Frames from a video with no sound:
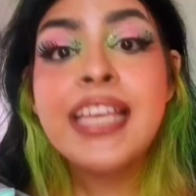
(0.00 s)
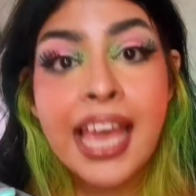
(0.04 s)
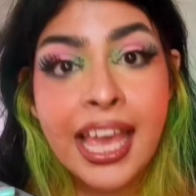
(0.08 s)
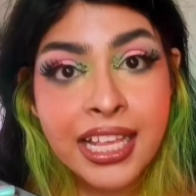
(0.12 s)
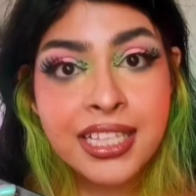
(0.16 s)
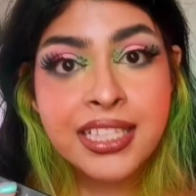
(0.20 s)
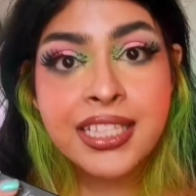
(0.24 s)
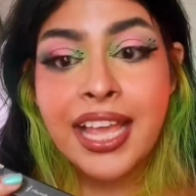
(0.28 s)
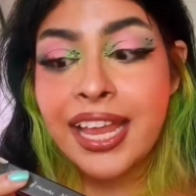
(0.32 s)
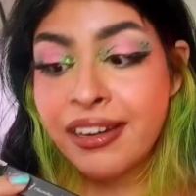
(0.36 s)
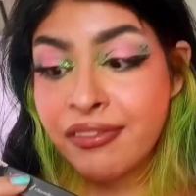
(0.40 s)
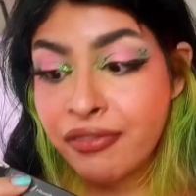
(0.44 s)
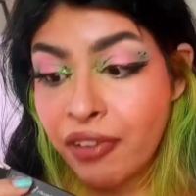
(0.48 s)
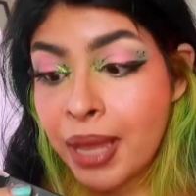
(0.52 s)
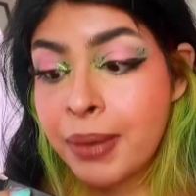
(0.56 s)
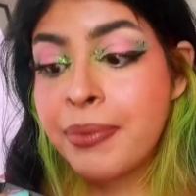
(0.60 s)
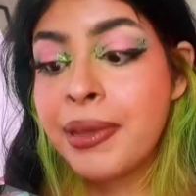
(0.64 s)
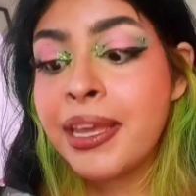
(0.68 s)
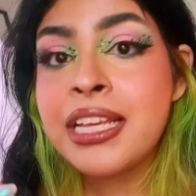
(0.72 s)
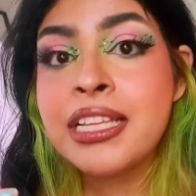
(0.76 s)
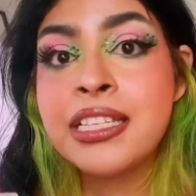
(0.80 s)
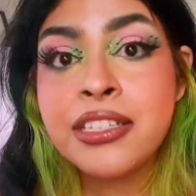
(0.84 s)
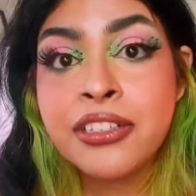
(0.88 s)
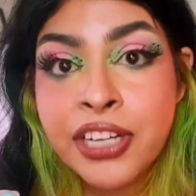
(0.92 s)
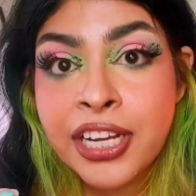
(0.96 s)
Yes, NY Bae
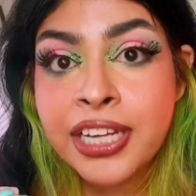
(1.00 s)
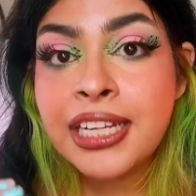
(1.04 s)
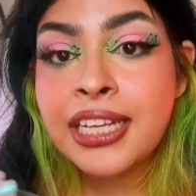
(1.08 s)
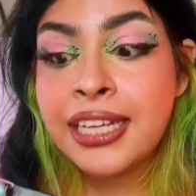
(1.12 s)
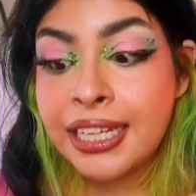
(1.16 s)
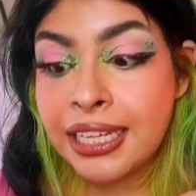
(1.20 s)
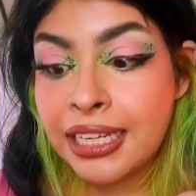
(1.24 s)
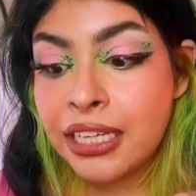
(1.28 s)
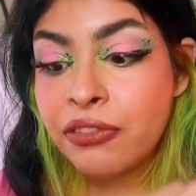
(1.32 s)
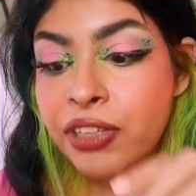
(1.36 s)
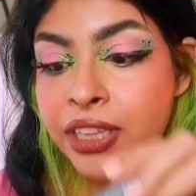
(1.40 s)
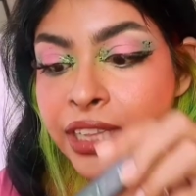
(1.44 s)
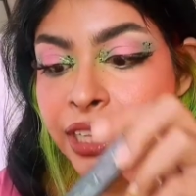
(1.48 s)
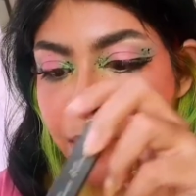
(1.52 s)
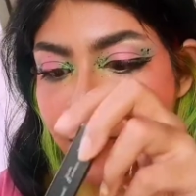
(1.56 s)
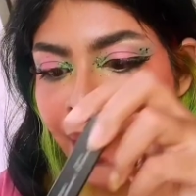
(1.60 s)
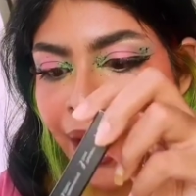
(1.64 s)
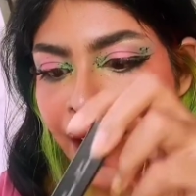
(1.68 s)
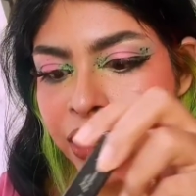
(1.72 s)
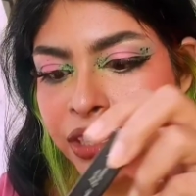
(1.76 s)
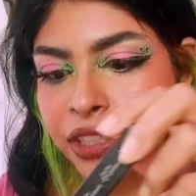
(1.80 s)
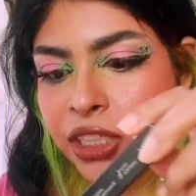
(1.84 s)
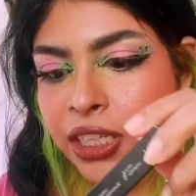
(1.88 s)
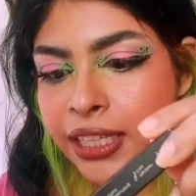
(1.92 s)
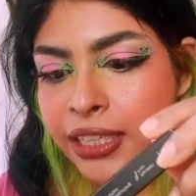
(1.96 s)
is really killing with their
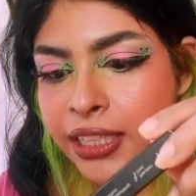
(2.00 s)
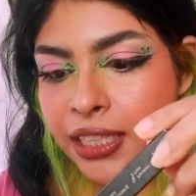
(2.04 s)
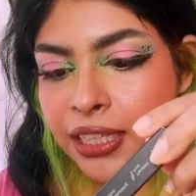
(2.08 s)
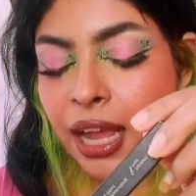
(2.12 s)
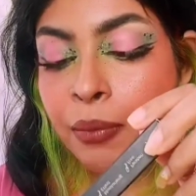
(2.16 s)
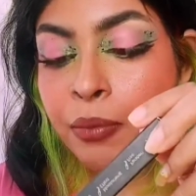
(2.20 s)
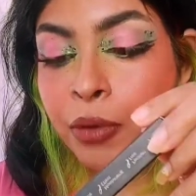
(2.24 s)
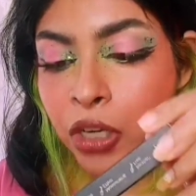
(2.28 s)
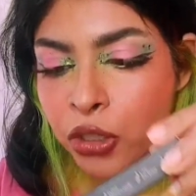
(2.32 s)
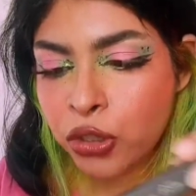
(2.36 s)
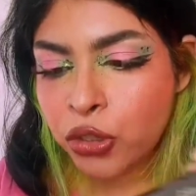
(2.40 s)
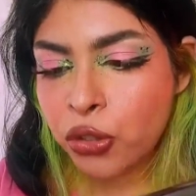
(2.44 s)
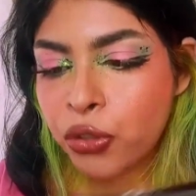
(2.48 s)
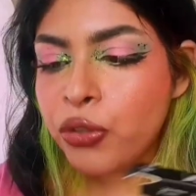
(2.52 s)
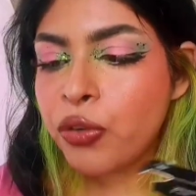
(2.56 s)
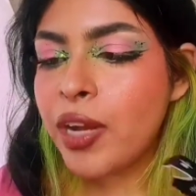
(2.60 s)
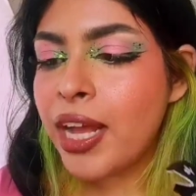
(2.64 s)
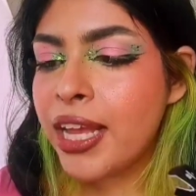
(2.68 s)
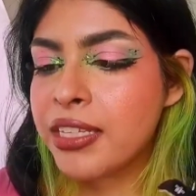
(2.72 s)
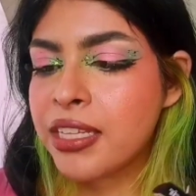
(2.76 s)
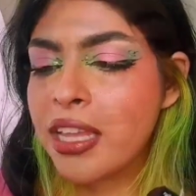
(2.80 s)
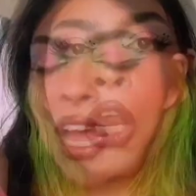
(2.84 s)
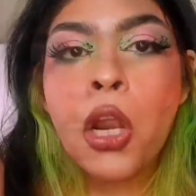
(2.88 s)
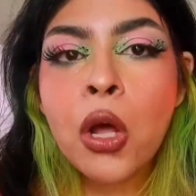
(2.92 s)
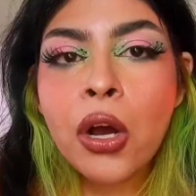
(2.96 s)
packaging, I think. I'm gonna show you
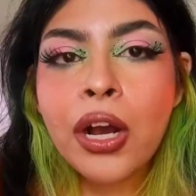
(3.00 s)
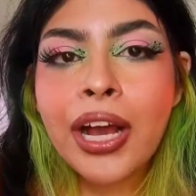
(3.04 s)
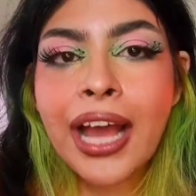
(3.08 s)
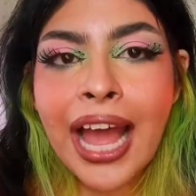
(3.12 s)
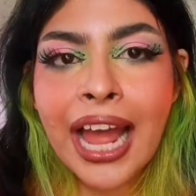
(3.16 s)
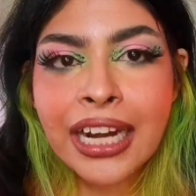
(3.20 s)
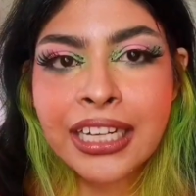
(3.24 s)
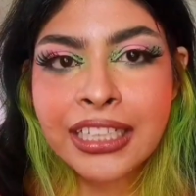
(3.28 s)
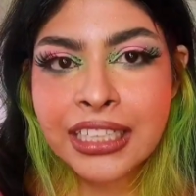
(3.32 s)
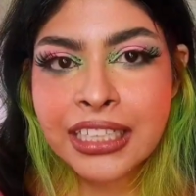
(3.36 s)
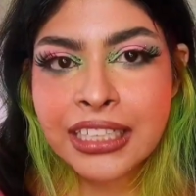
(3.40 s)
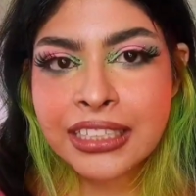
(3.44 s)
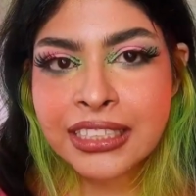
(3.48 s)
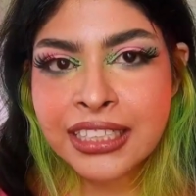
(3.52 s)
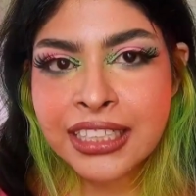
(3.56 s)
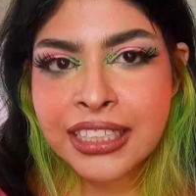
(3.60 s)
guys. Look at this.